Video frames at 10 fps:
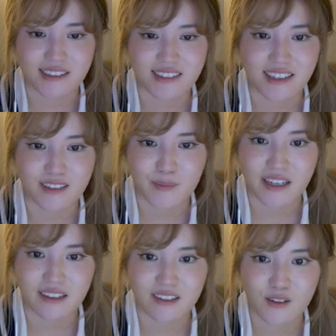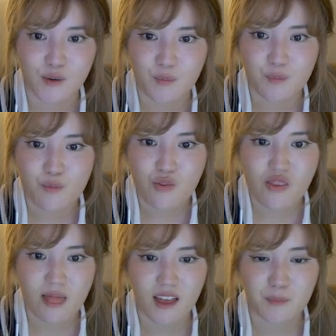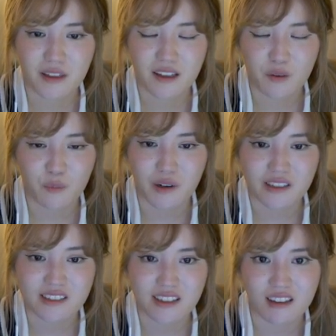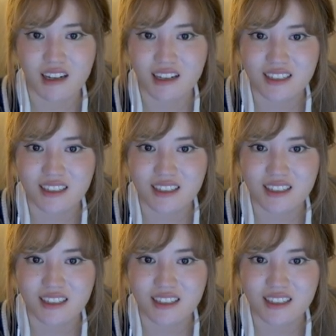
as hell, man. I'm like, where's the light?